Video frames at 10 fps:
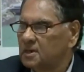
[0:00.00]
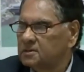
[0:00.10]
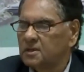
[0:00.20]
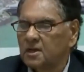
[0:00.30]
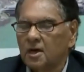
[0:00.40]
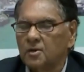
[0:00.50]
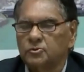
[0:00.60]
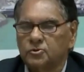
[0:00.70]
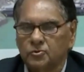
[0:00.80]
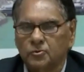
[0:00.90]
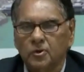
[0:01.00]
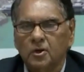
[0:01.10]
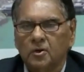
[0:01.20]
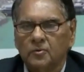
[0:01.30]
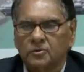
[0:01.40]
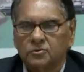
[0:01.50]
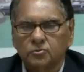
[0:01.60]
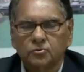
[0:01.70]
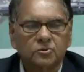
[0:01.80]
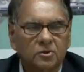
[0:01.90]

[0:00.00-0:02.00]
that they are with you for 2,